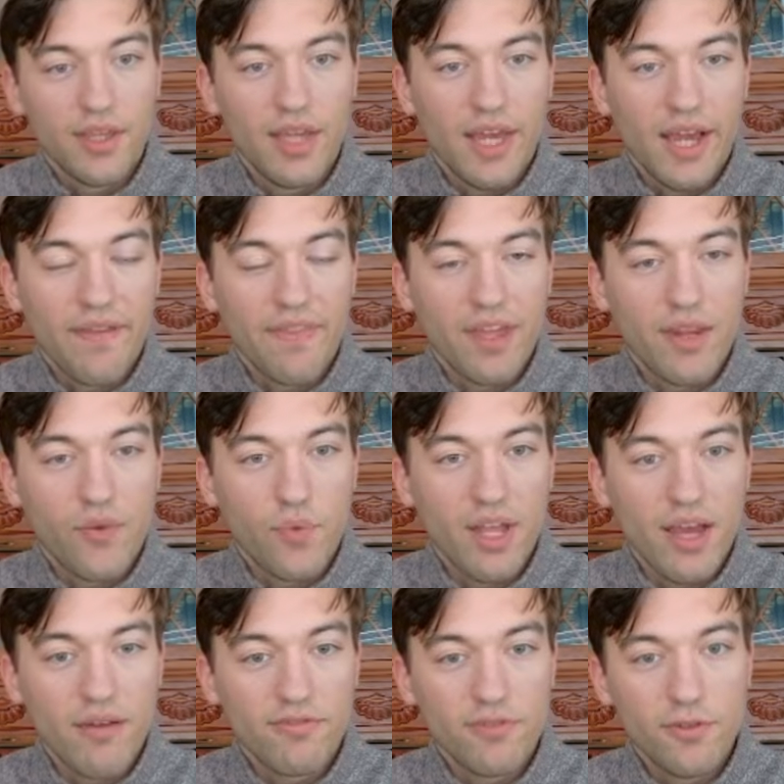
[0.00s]
and then we
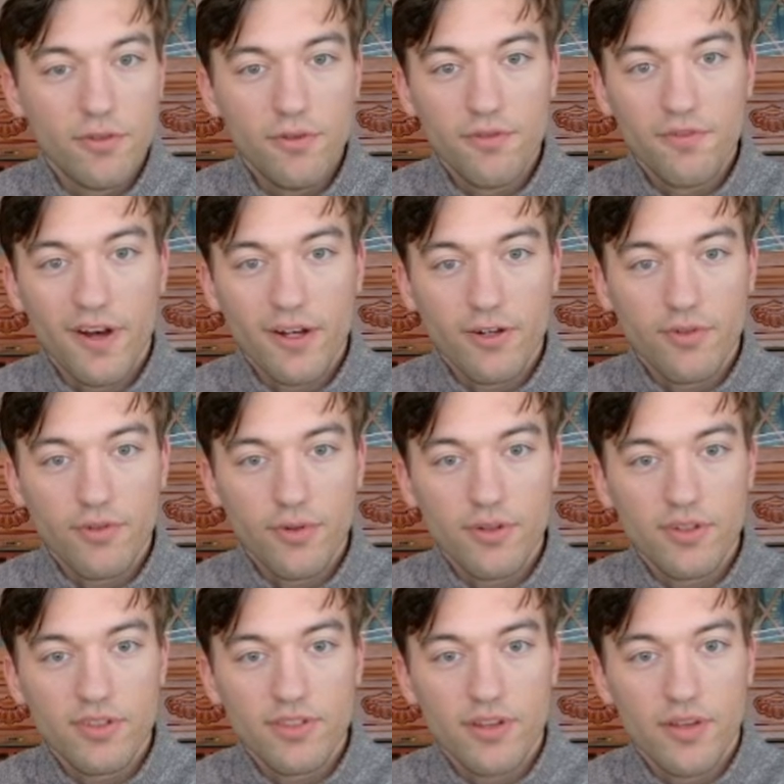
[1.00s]
have two final
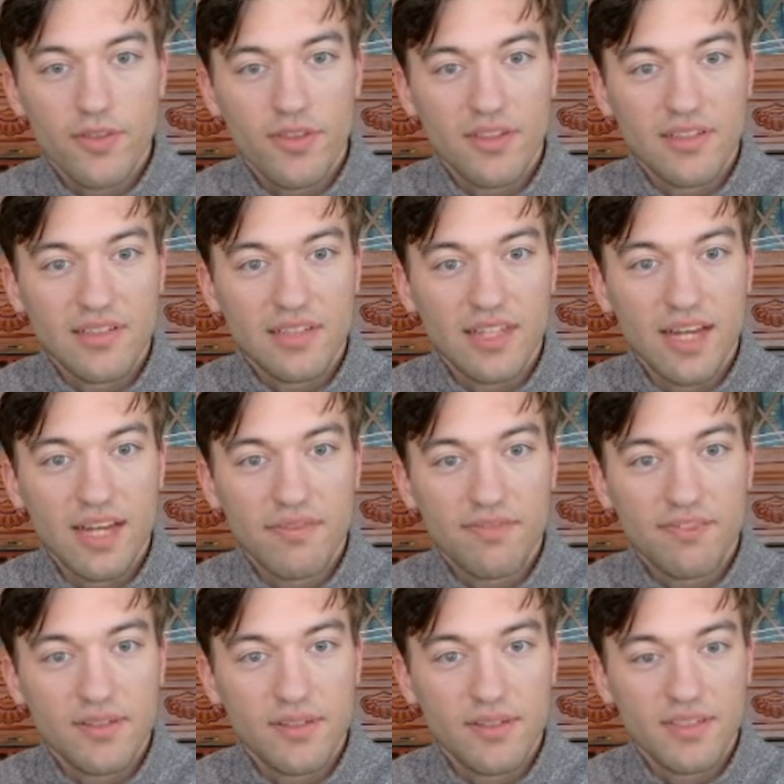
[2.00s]
words on this
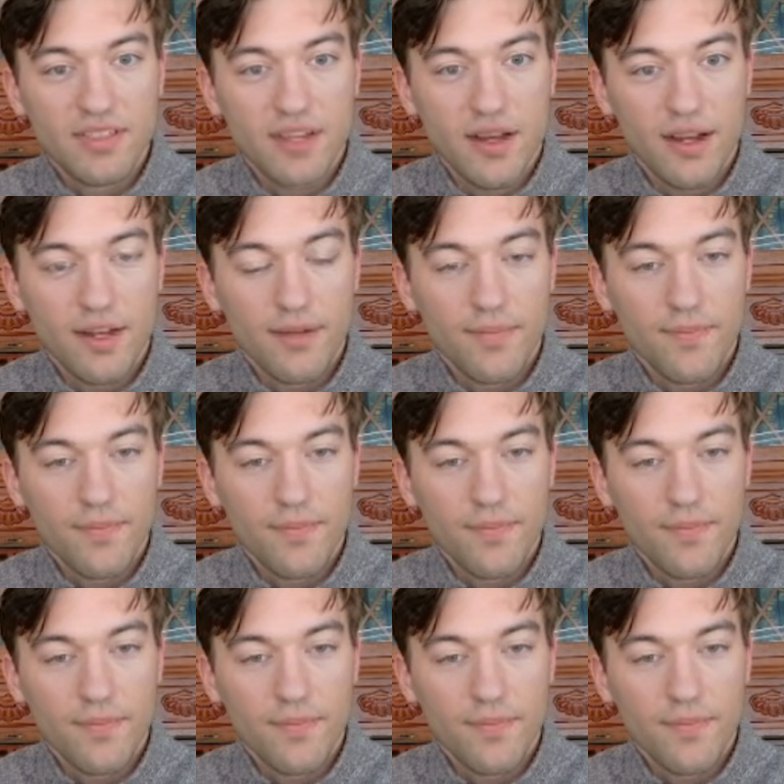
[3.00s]
left side.